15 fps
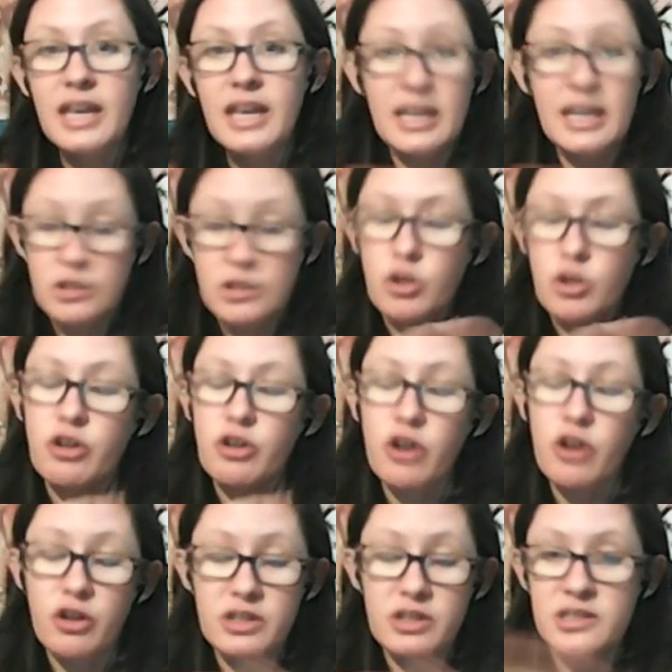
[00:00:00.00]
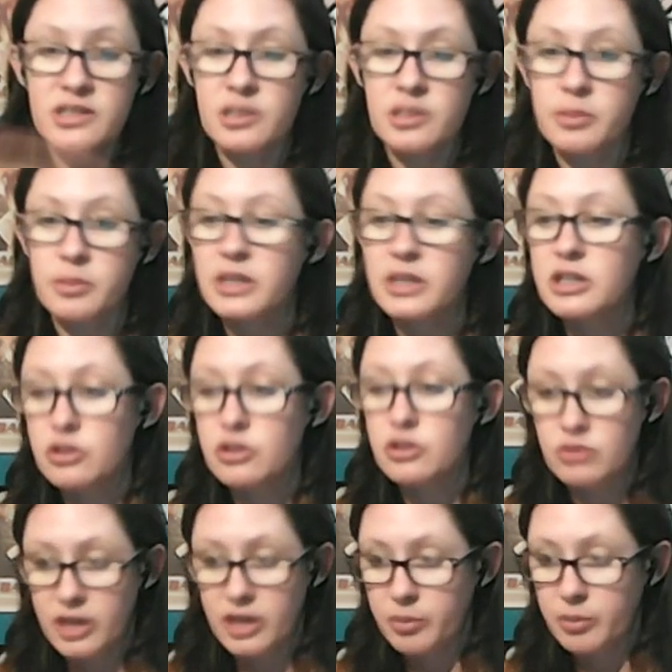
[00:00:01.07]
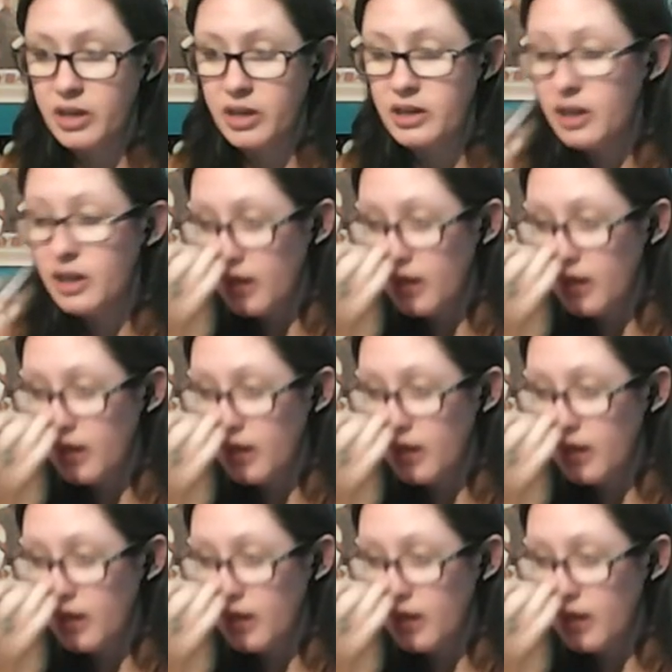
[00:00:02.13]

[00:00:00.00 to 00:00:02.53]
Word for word: is or you can argue this is a completely new timeline.